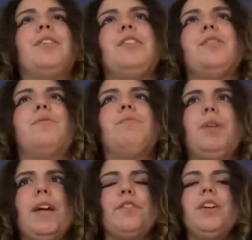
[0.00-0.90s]
you know,
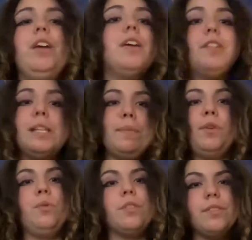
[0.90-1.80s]
whatever. It just has to be
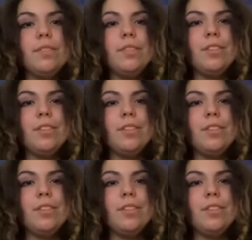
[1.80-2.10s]
yours.